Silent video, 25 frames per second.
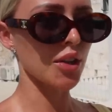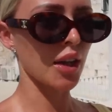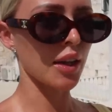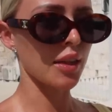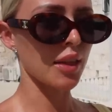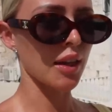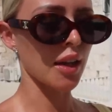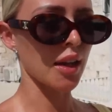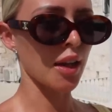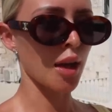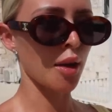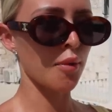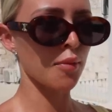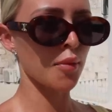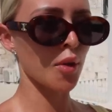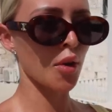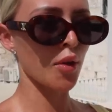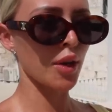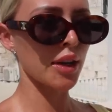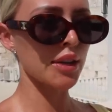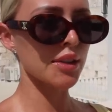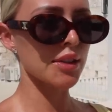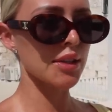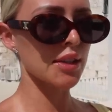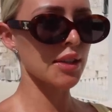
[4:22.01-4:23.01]
I think I'm
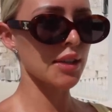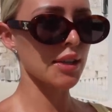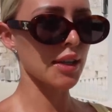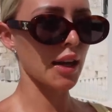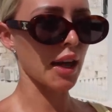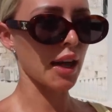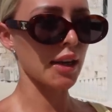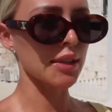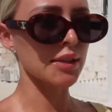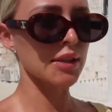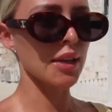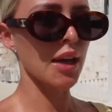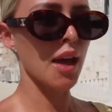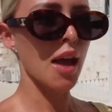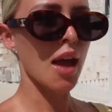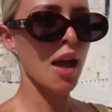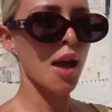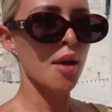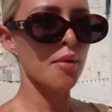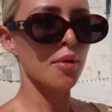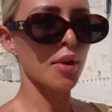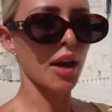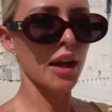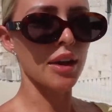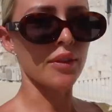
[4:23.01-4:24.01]
going to get
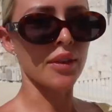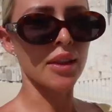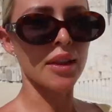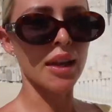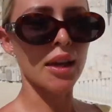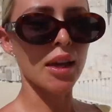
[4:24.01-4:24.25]
craving